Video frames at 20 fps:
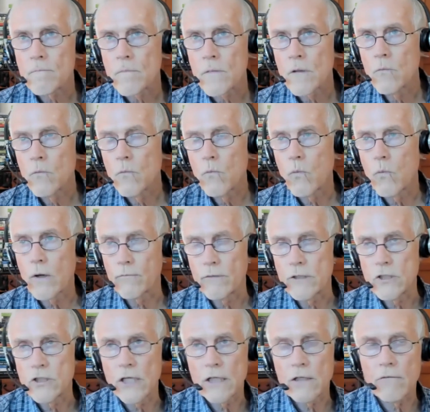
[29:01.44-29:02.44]
what
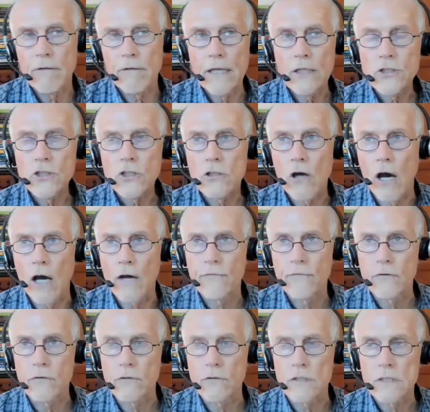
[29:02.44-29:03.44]
regeneration
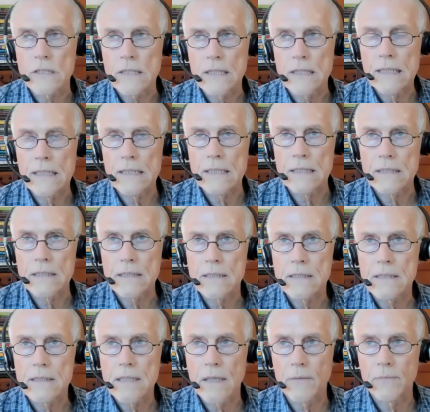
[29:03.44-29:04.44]
offers is
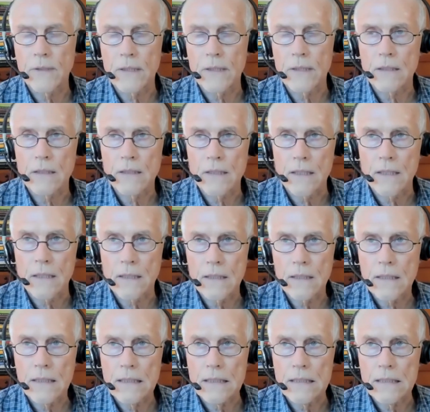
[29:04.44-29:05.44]
something that
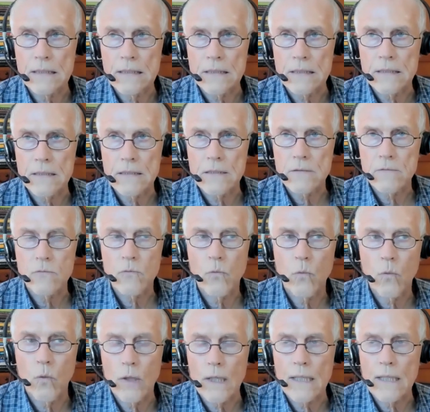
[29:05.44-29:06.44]
is
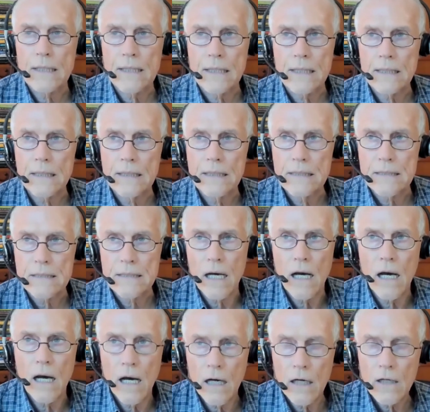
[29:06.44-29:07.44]
what I think is a
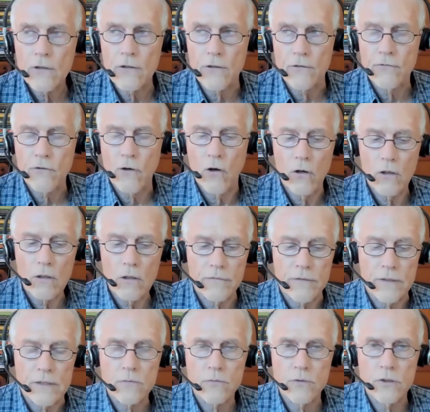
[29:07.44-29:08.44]
hunger for all of
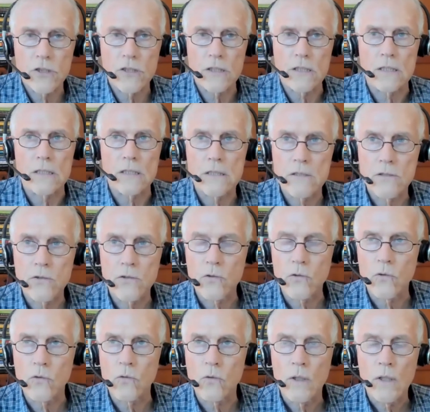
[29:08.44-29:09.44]
us, which is
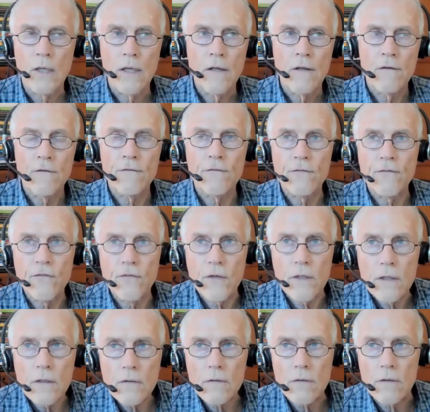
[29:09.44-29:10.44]
to
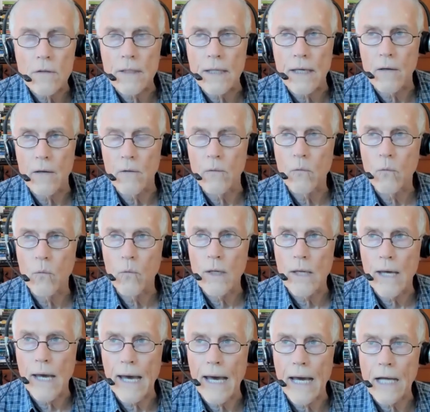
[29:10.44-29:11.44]
feel that
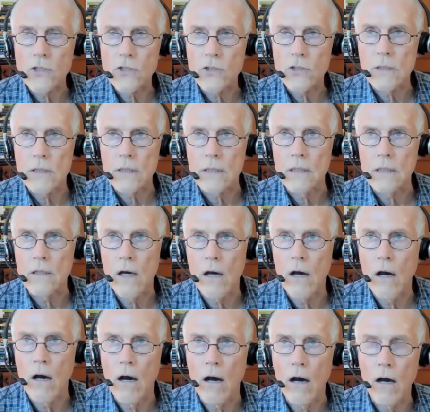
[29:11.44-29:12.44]
we actually
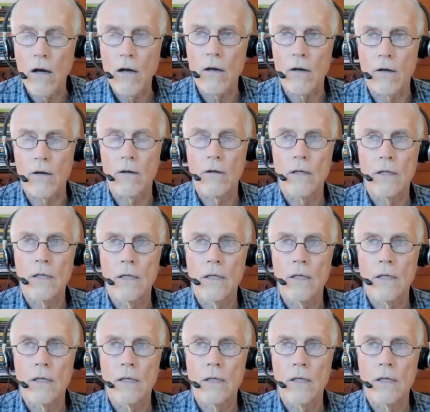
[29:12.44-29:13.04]
are